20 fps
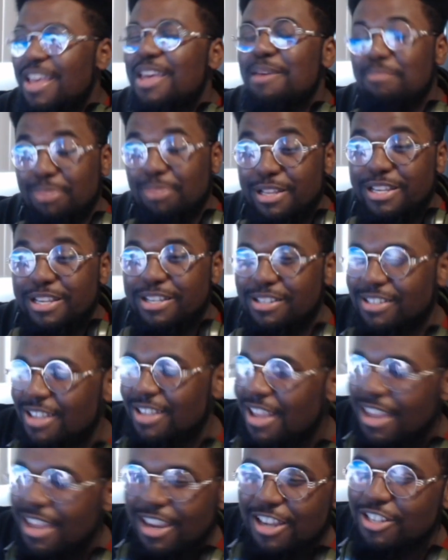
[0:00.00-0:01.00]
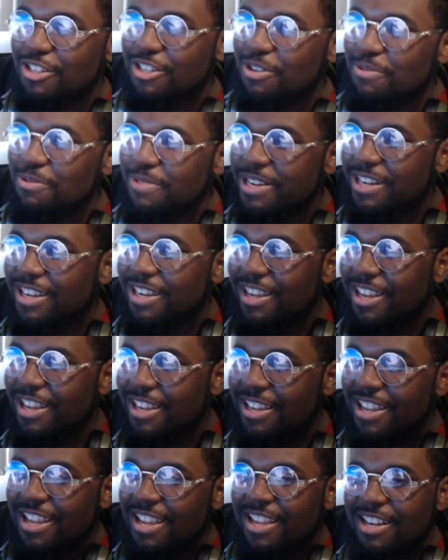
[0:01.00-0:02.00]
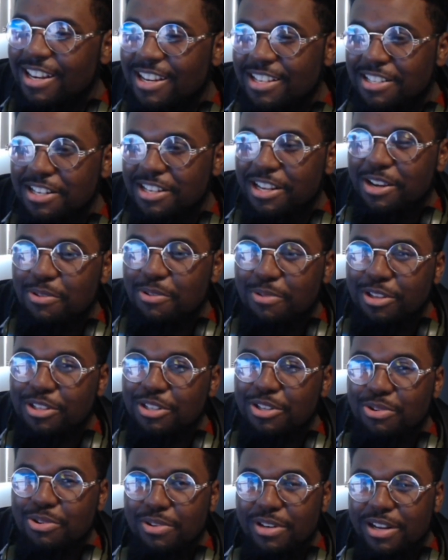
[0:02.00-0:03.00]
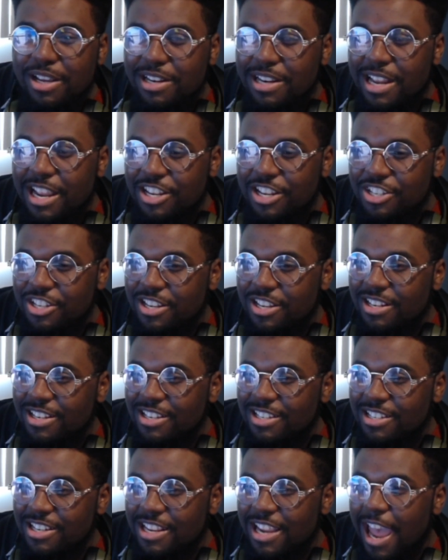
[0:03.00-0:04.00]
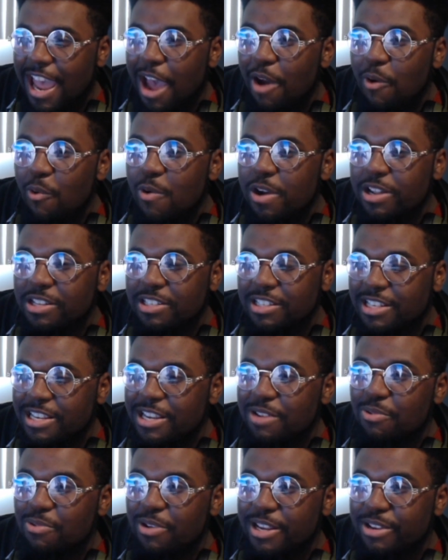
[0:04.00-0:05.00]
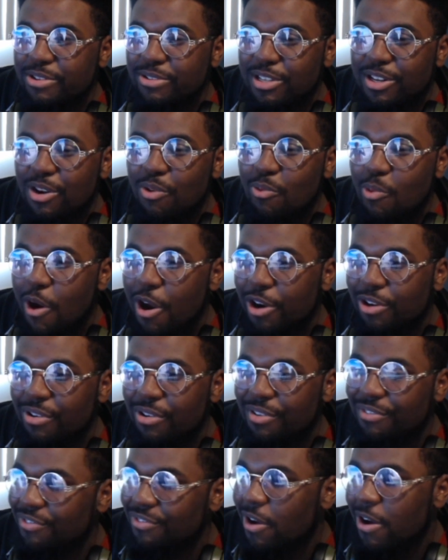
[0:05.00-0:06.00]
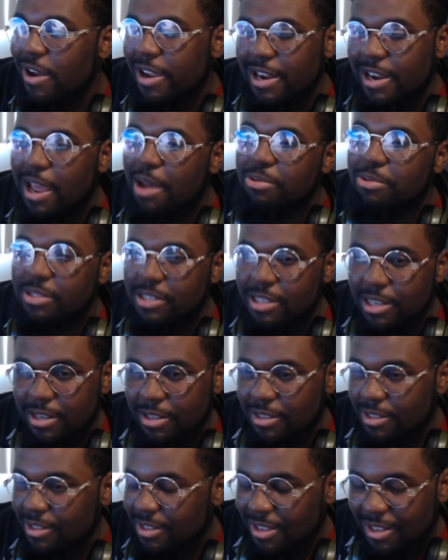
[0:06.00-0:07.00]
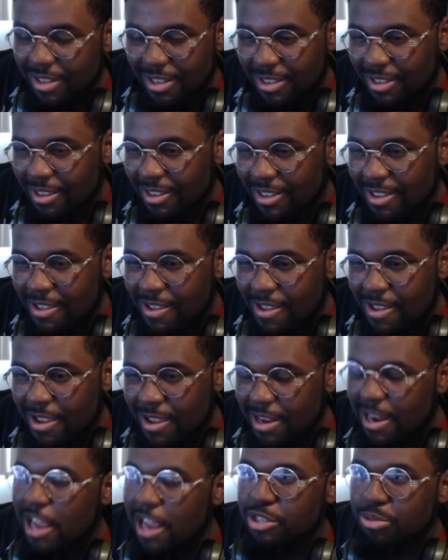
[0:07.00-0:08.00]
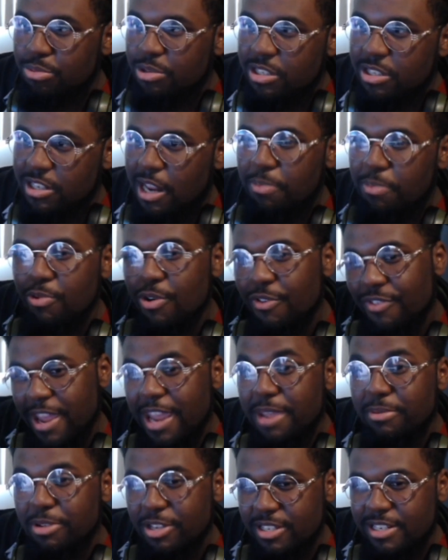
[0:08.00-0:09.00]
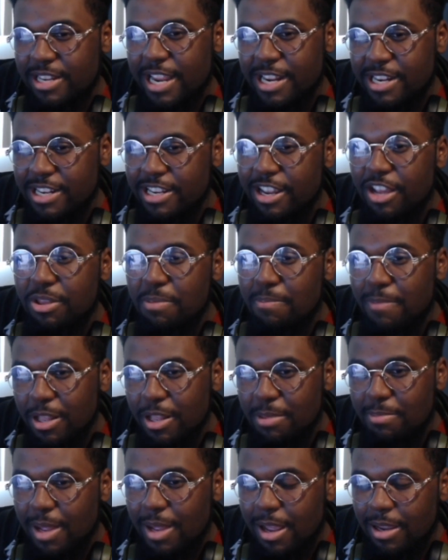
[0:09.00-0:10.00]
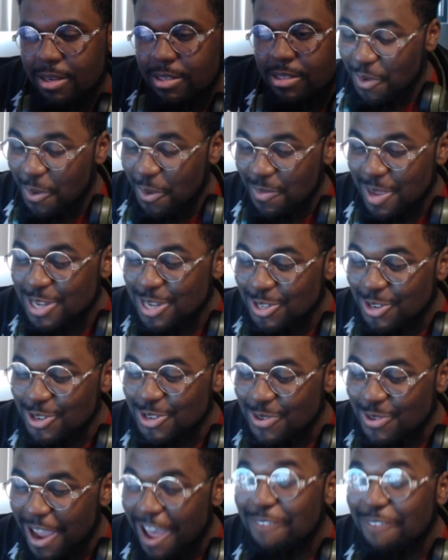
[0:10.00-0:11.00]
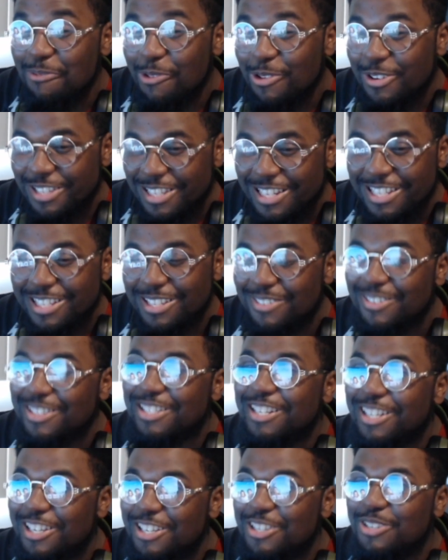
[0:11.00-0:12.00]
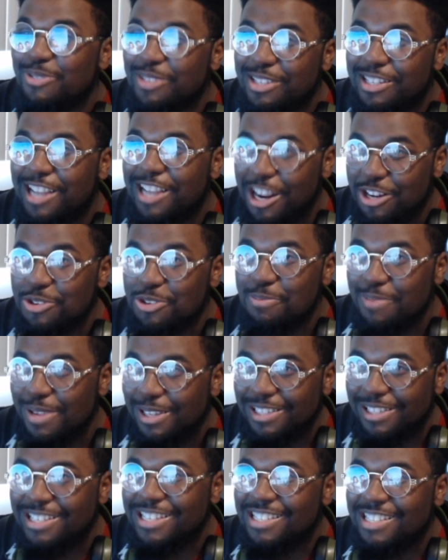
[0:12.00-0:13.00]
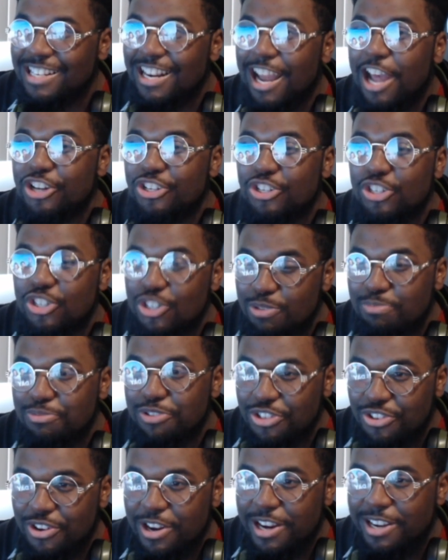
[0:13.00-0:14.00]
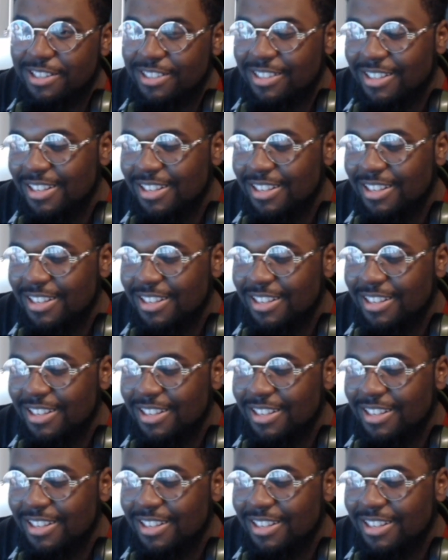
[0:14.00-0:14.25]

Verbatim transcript: please. Because in the Whedon cut, this nigga wasn't doing none of that shit. This nigga had one scene where he was in the water and fought, and that was it. And that's when Steppenwolf came to take the other mother box. Make sure you have more scenes of this nigga using the actual abilities and not just super strength.